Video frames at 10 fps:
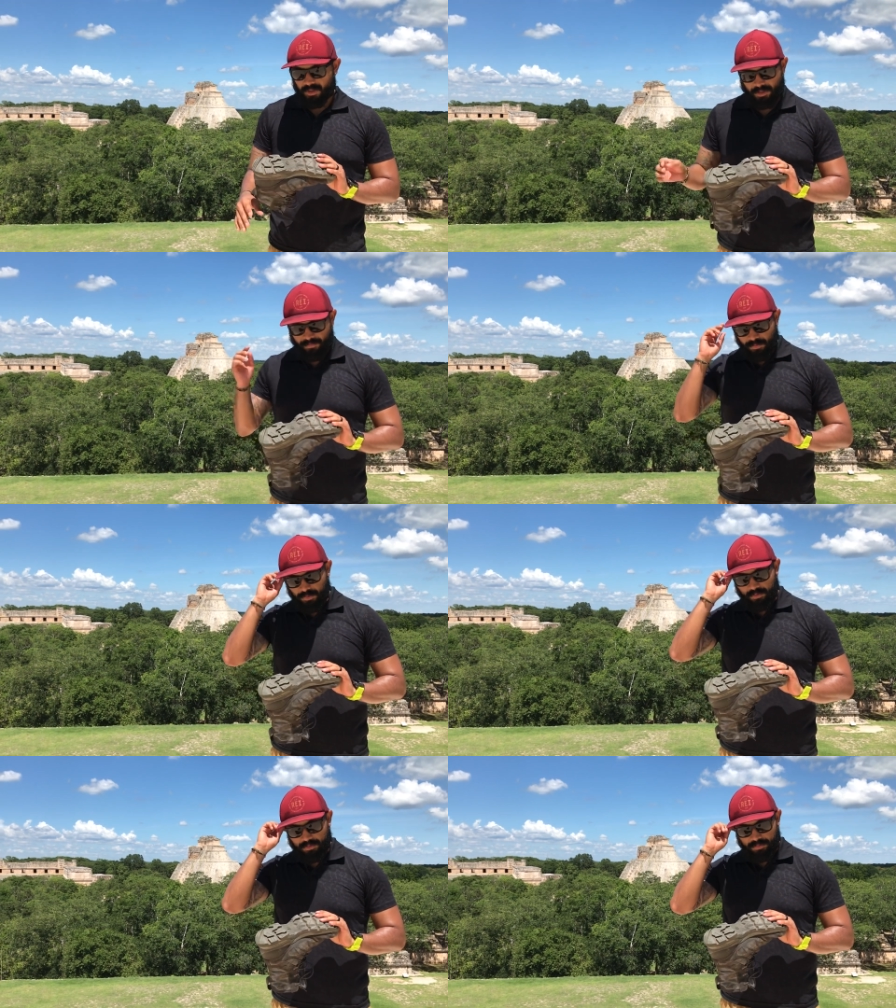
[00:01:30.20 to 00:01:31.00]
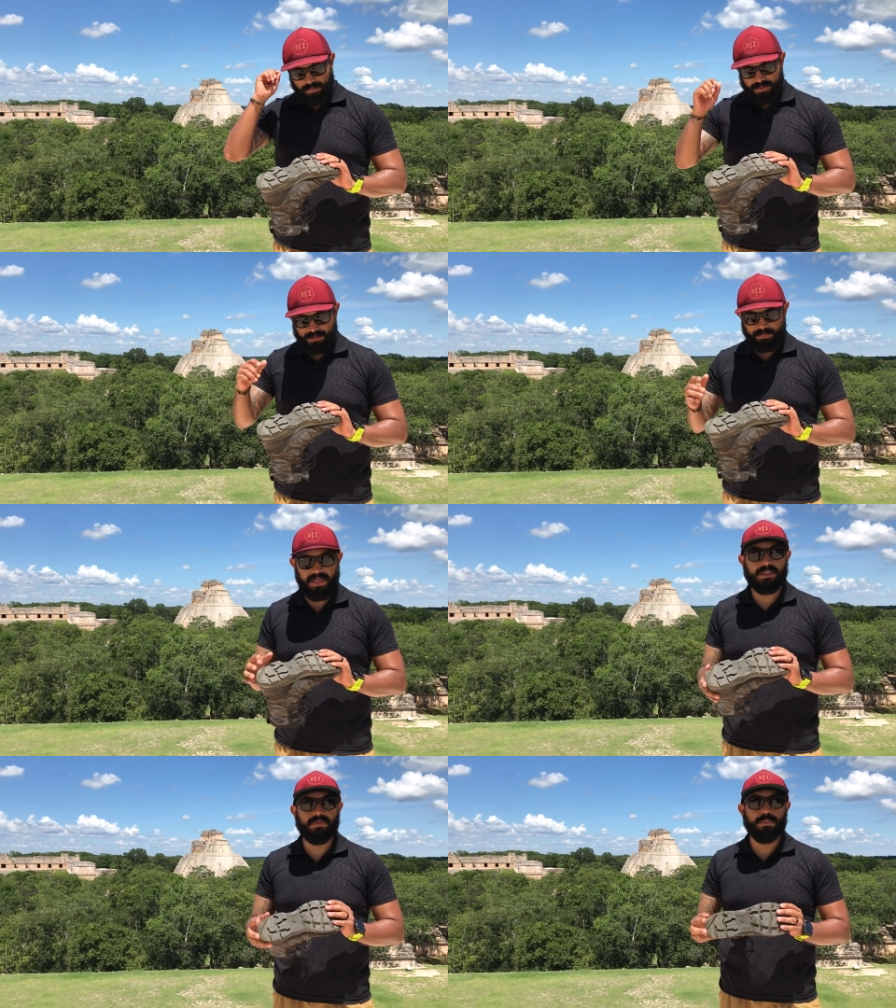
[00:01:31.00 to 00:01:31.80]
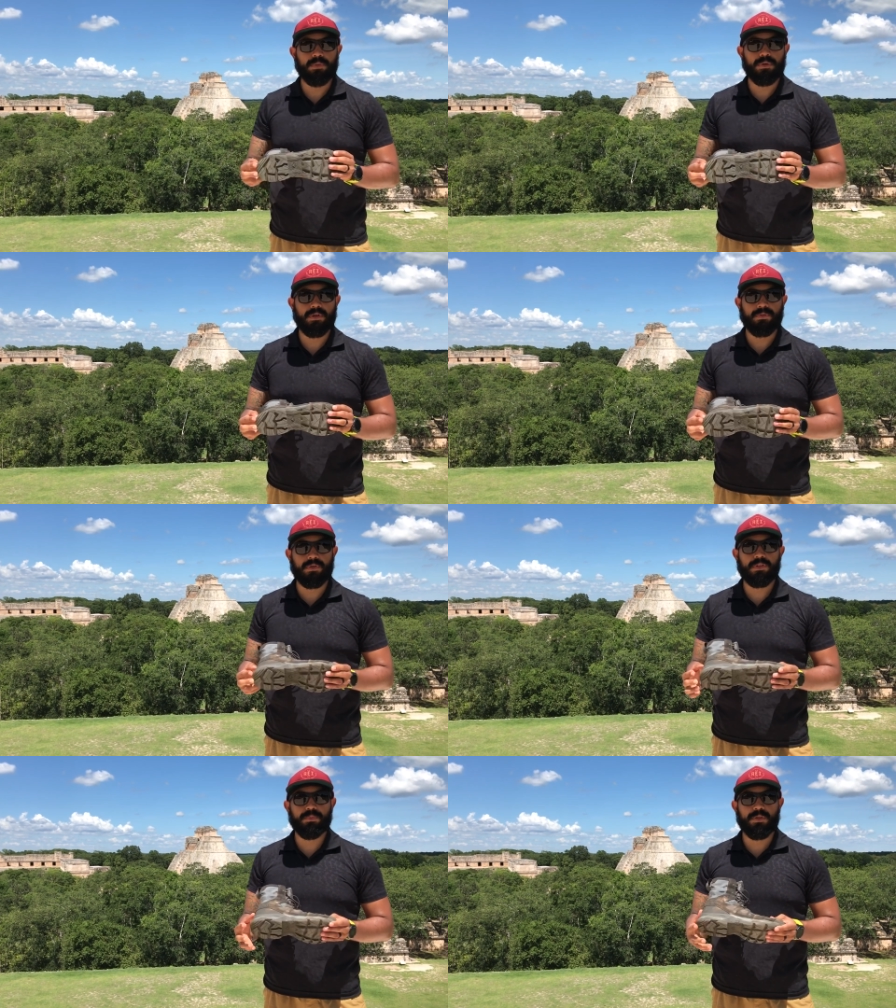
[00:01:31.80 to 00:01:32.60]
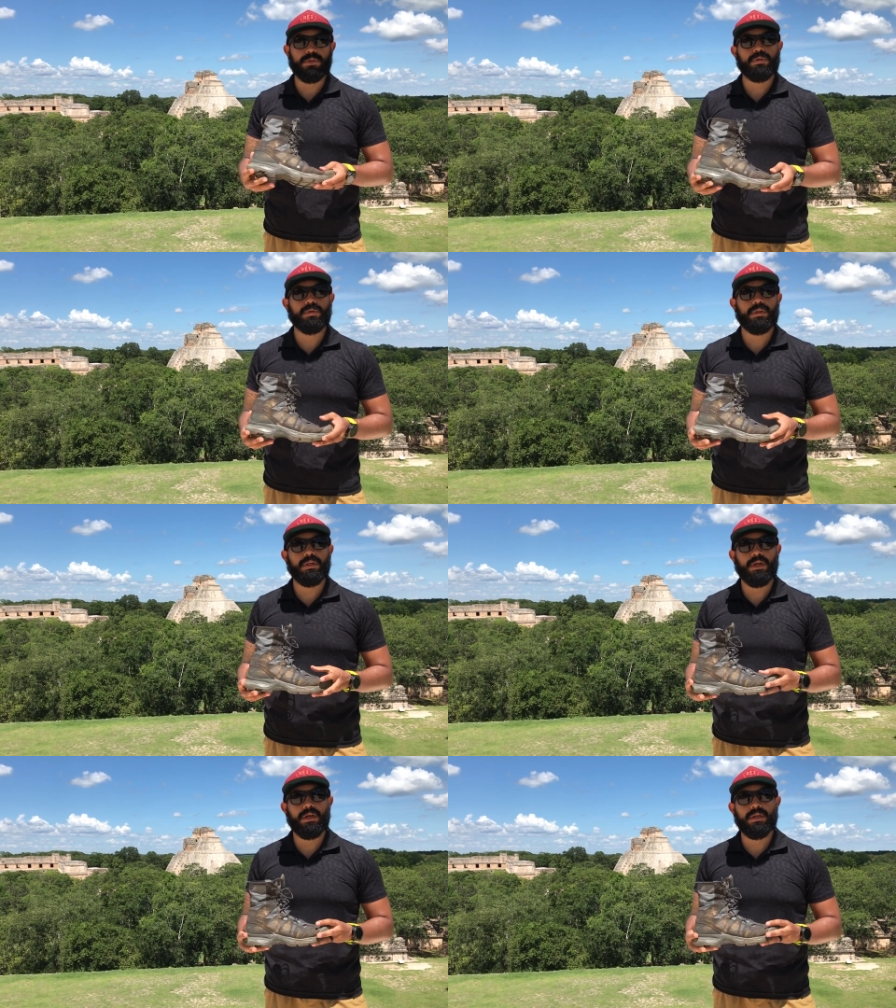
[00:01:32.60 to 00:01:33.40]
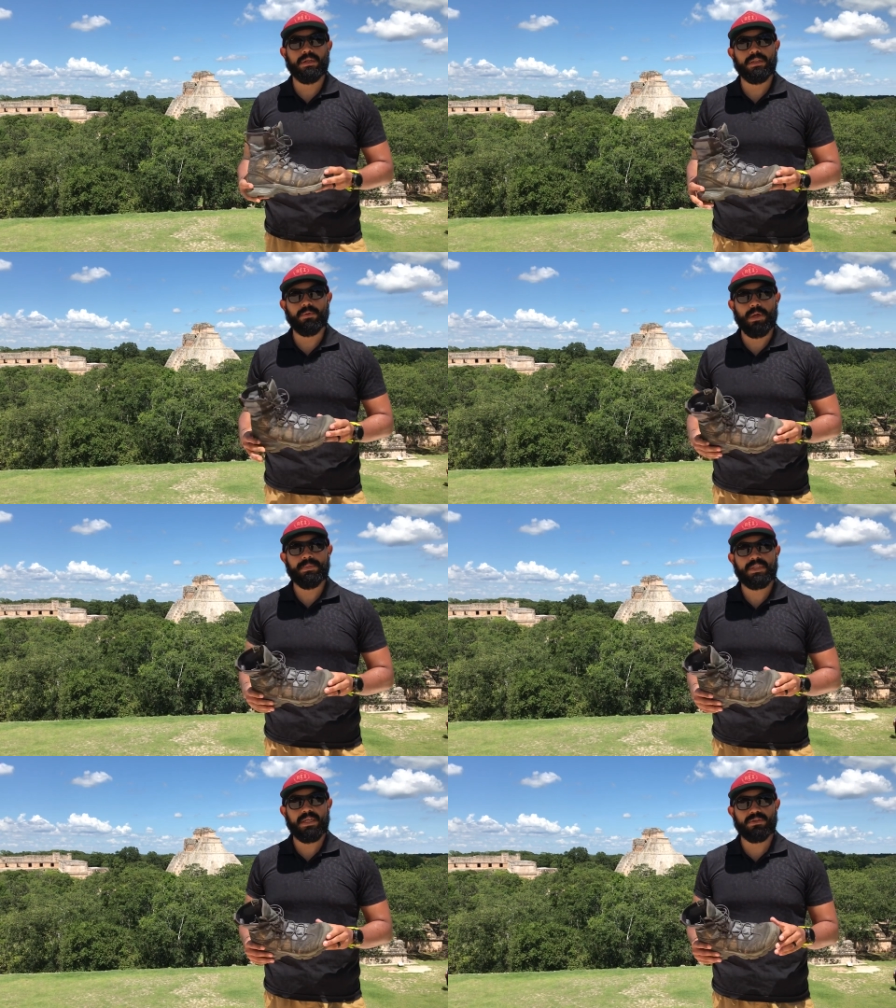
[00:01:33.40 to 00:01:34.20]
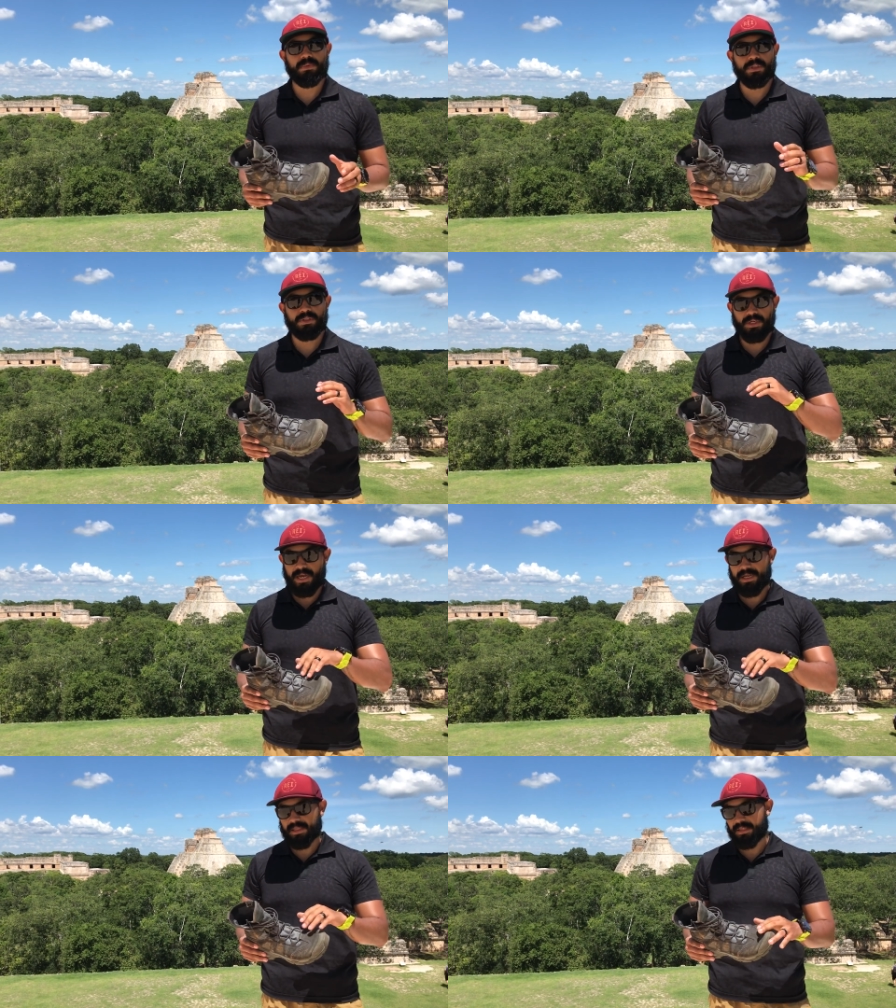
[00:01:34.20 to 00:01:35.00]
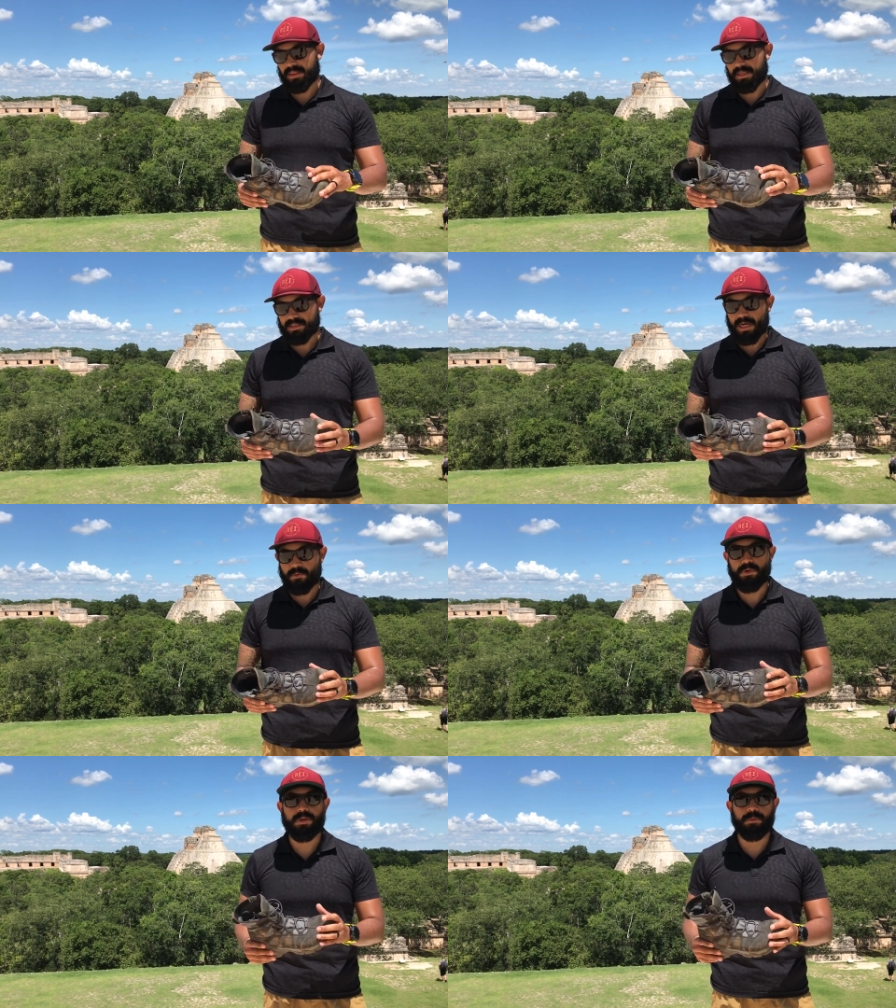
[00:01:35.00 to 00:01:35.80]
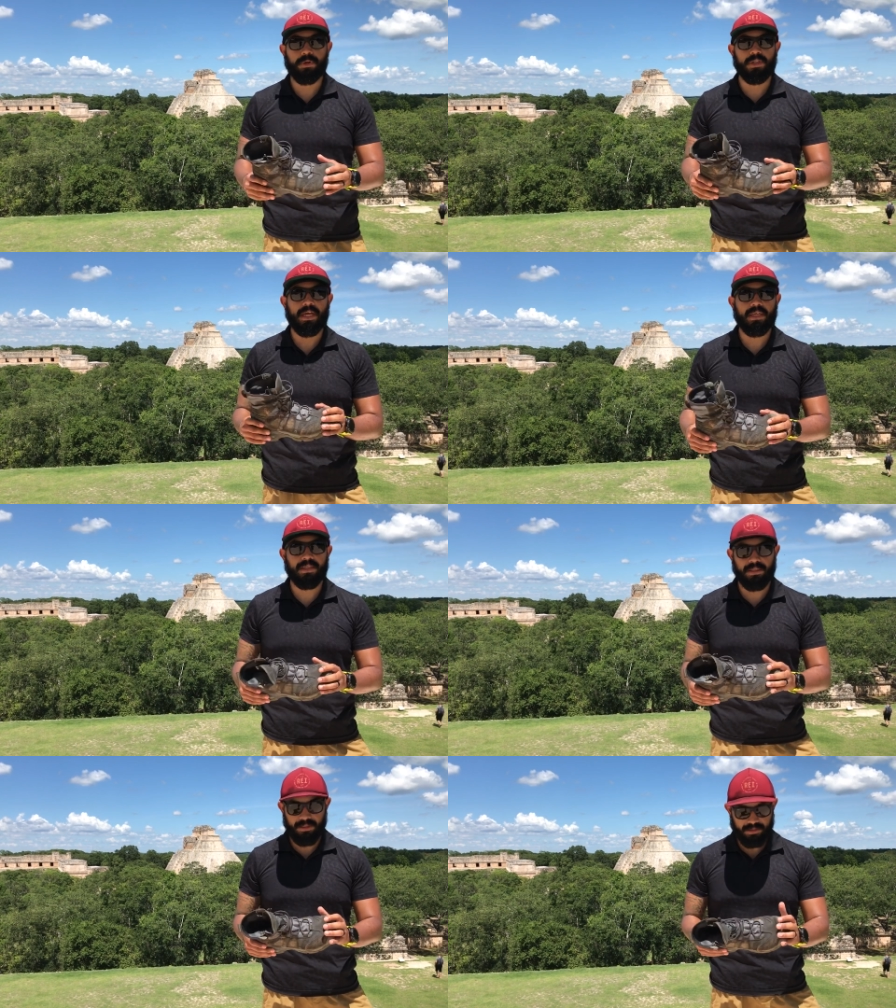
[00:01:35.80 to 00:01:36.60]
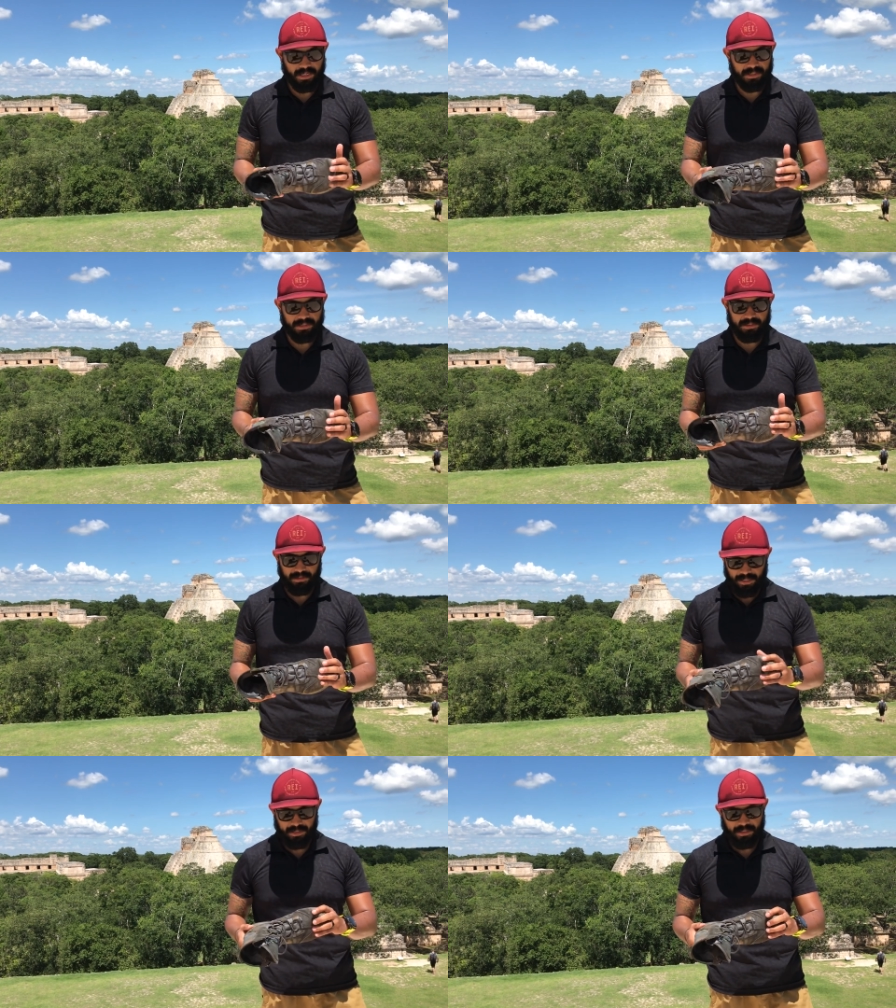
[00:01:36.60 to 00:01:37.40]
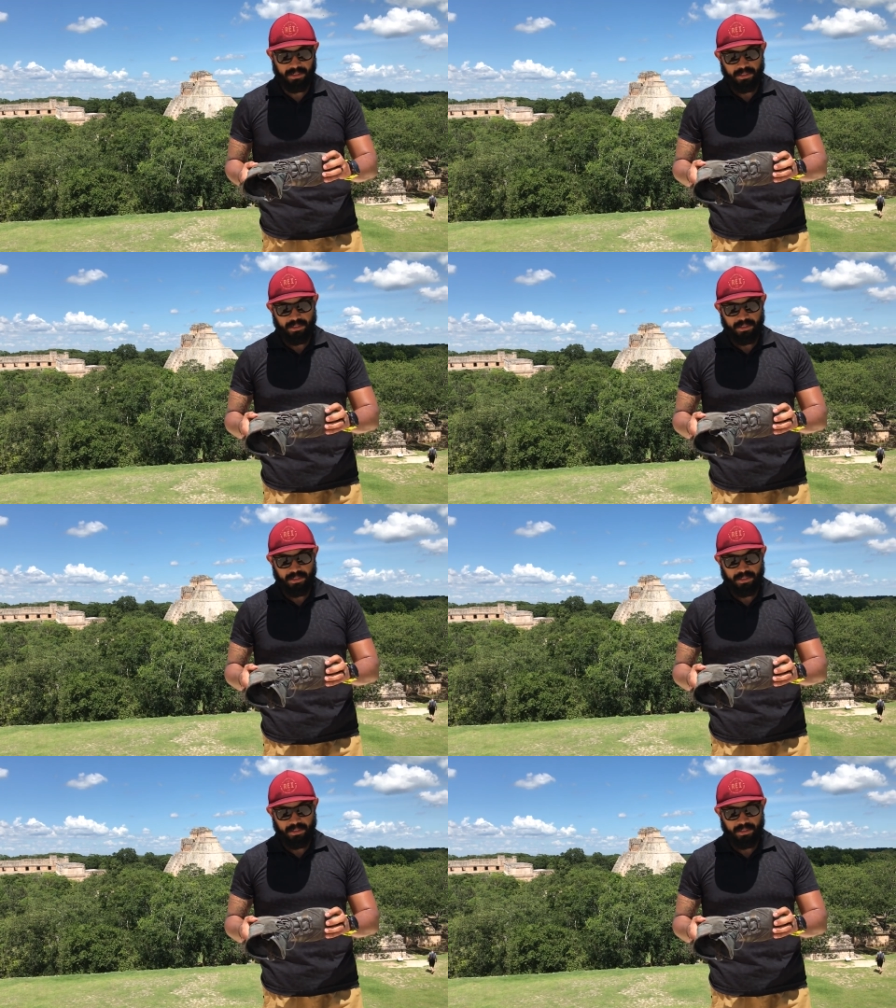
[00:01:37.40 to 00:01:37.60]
The full specs of the boot, of course, per usual, are in the website, so I'm just going to highlight the things that I really like and the things that I didn't like.